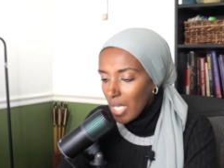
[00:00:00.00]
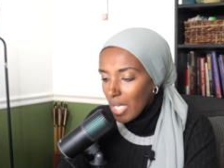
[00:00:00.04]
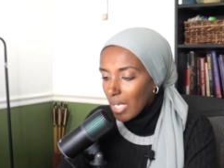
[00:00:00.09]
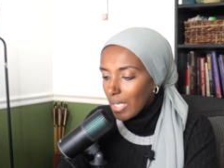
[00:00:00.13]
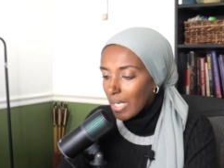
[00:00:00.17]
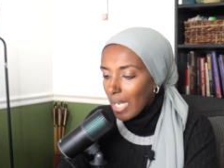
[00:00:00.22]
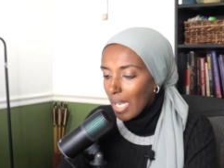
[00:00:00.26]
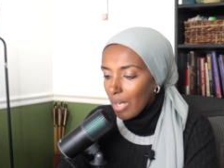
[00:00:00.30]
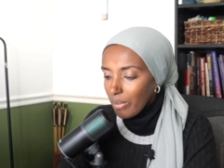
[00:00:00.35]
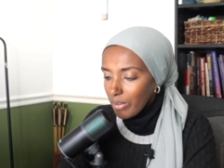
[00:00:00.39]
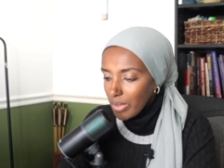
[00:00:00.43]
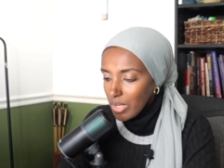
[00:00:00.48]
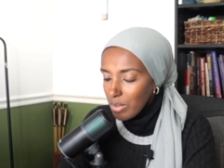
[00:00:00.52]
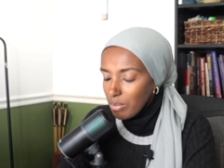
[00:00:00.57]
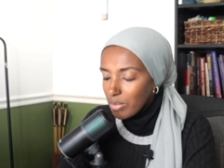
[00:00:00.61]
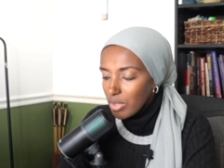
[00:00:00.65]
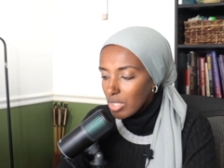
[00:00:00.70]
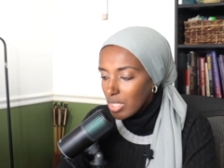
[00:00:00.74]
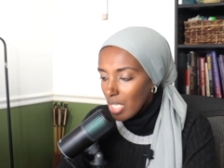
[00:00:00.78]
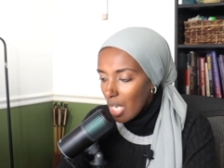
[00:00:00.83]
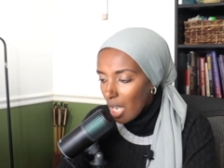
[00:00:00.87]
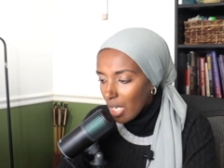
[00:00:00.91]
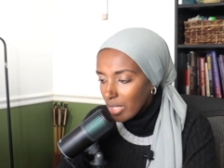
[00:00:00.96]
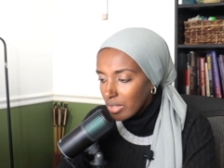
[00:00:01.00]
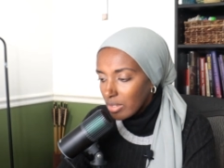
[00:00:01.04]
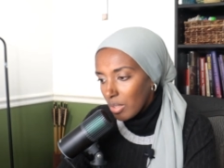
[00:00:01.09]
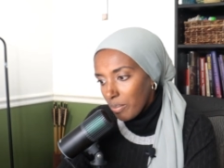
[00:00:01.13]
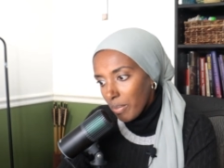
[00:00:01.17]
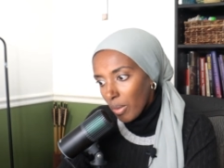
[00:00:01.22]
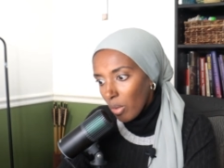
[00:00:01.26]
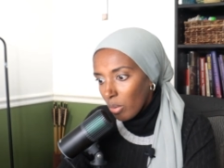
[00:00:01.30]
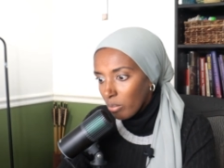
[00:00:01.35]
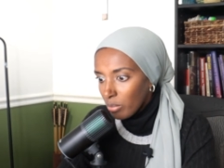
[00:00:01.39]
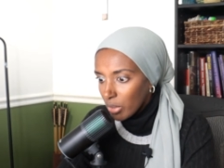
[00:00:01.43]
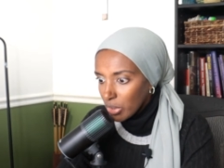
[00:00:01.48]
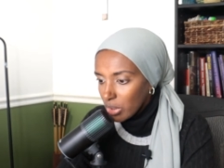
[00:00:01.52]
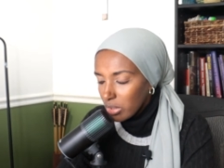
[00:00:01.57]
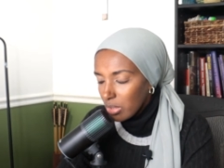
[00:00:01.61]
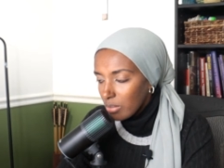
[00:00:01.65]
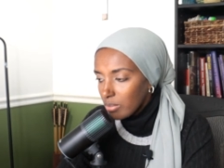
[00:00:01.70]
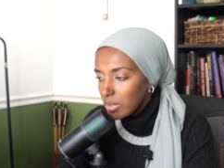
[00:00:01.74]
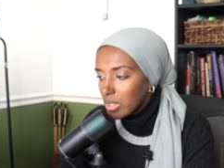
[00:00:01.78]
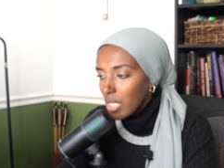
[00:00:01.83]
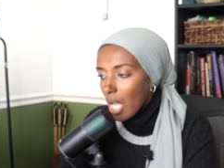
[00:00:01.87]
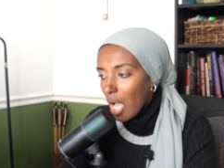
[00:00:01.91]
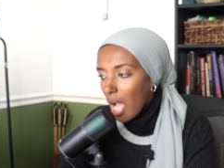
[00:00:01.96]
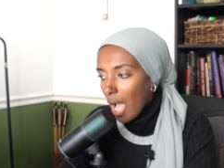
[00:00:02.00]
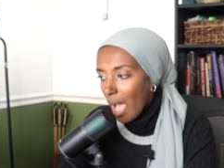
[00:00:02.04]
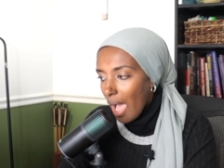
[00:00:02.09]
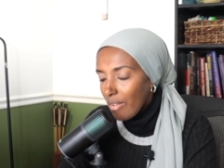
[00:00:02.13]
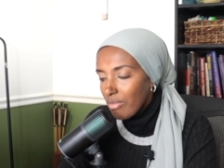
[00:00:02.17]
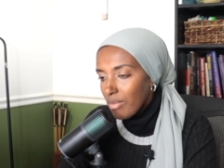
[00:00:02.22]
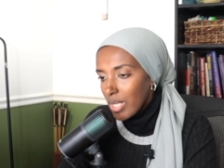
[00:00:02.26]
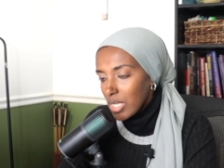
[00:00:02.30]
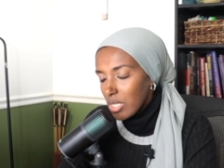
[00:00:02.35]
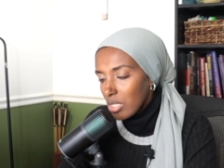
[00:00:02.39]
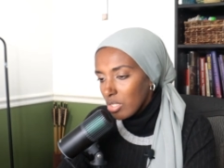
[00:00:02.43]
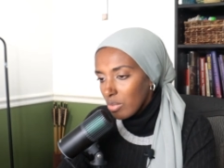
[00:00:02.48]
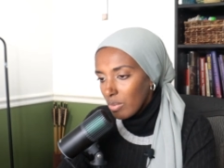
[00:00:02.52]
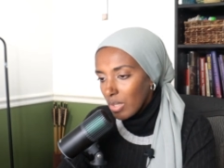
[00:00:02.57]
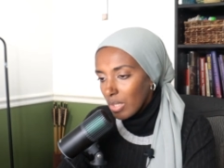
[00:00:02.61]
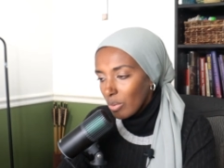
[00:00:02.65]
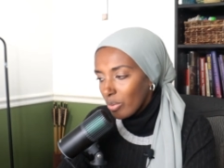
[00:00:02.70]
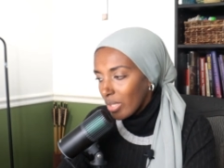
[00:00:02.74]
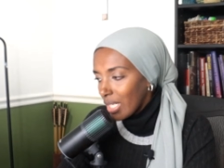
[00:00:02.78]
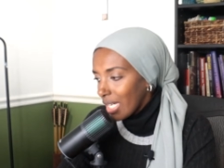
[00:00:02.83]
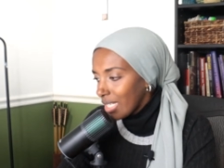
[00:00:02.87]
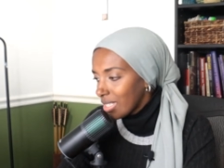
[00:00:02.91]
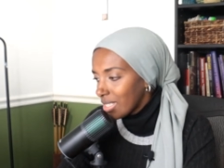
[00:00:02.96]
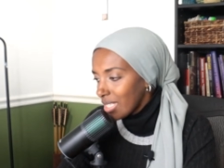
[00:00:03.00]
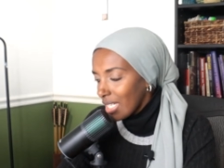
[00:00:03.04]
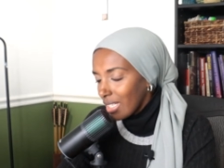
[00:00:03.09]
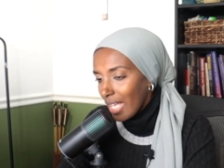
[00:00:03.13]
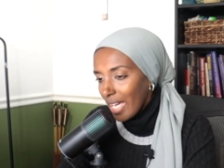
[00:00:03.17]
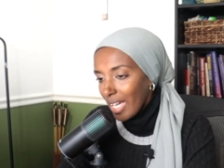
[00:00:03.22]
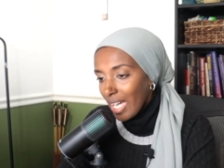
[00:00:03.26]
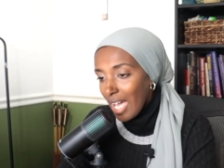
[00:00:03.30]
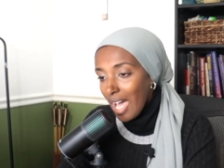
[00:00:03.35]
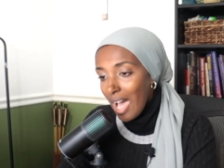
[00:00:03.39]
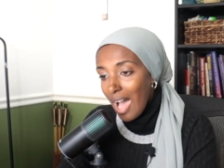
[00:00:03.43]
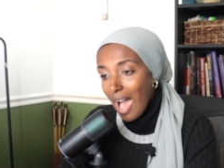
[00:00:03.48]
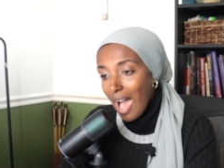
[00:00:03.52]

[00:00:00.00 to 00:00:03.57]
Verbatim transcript: And how many non-typical Muslims have messaged me? When I say like